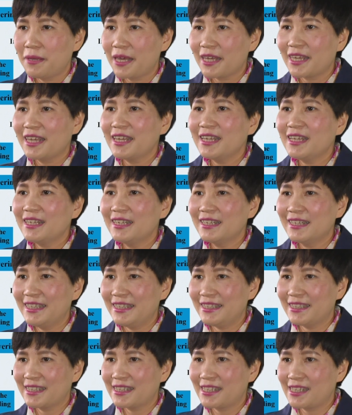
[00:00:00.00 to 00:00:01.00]
packing
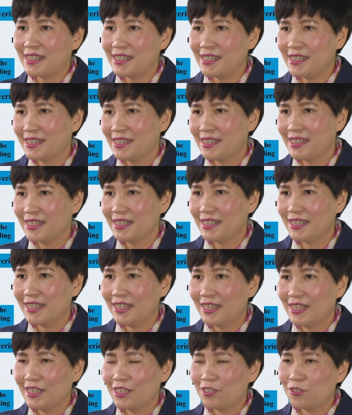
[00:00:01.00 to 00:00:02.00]
list,
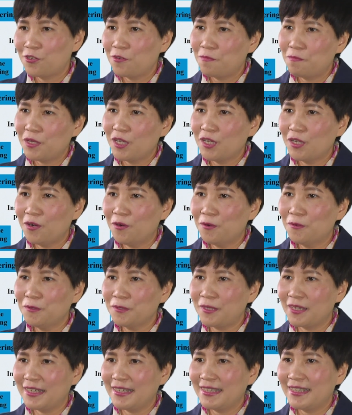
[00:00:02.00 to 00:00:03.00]
shipping
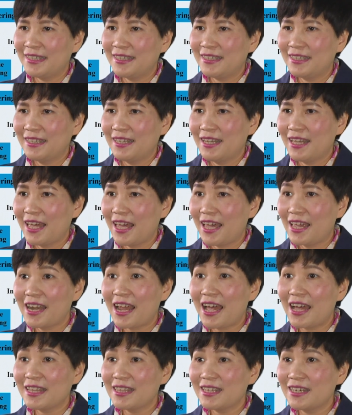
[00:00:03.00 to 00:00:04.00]
order, and
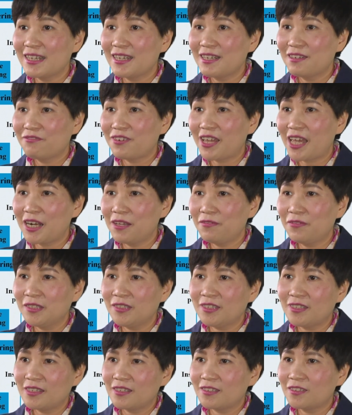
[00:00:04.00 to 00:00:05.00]
other
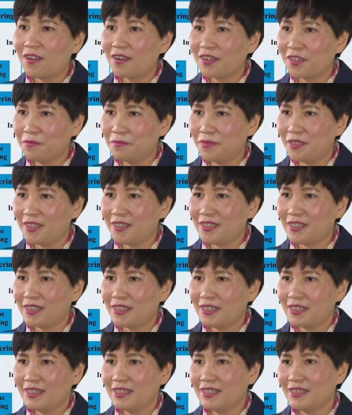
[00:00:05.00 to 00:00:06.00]
relevant
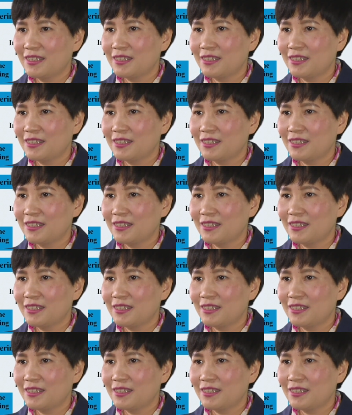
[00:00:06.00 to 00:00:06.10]
documents.